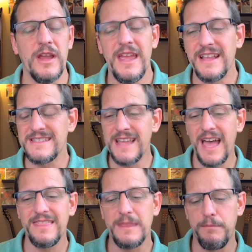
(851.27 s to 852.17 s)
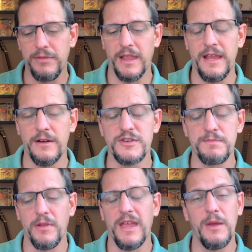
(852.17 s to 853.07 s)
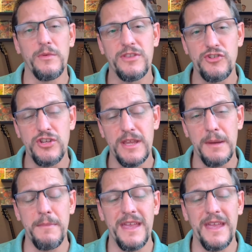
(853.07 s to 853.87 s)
It's not the players playing with the GM,